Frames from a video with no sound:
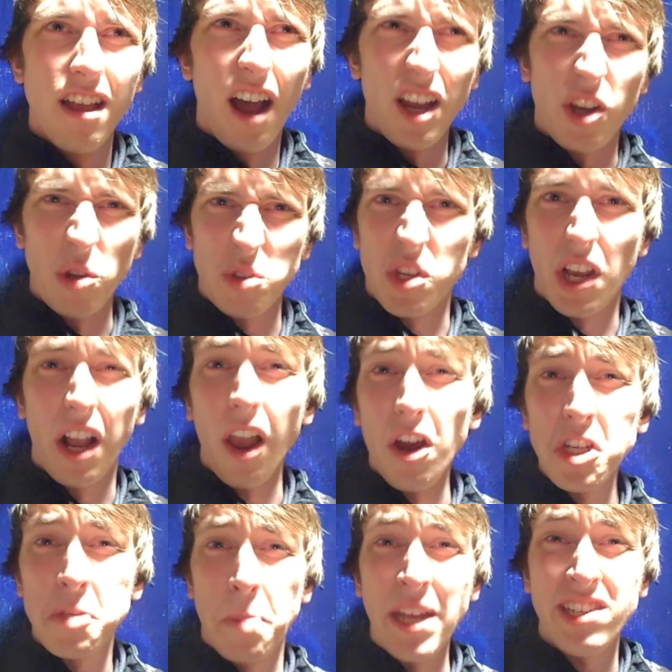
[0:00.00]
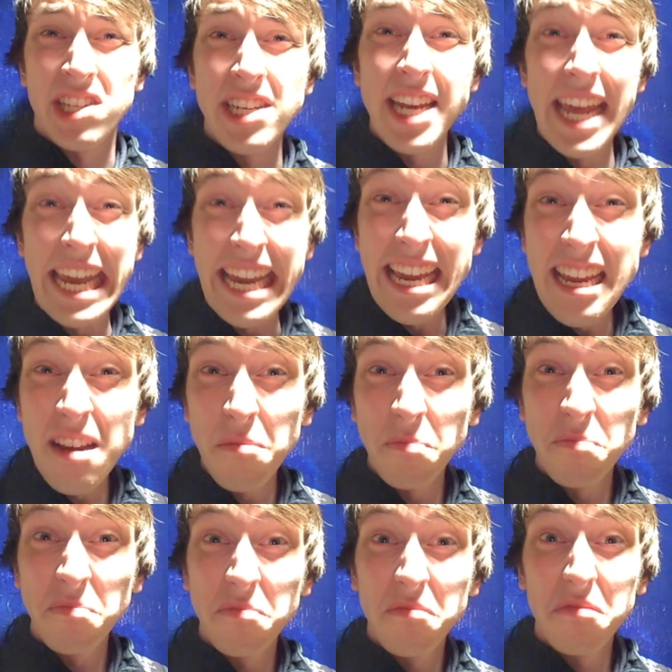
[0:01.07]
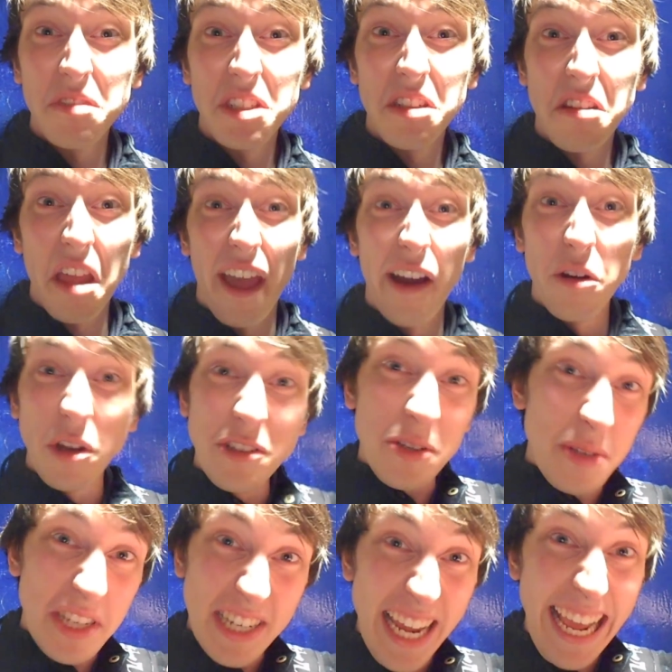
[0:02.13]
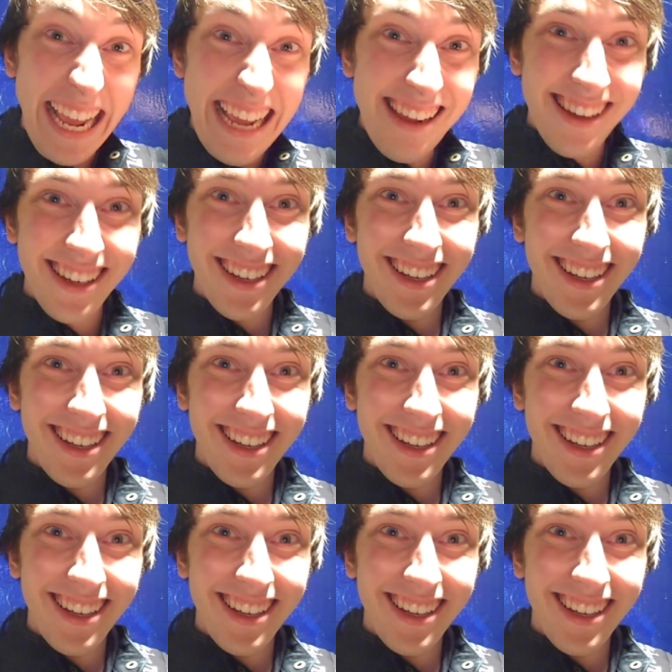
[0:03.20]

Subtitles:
I got to clasp his knee, held him to his knee.